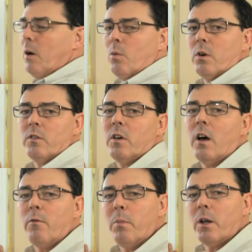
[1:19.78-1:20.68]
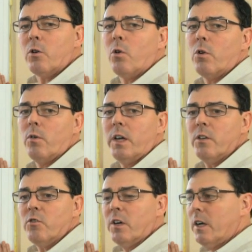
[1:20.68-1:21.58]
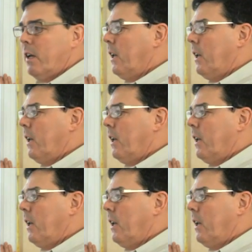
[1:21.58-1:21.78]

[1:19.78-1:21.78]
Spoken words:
about where it's off about 1/4 inch.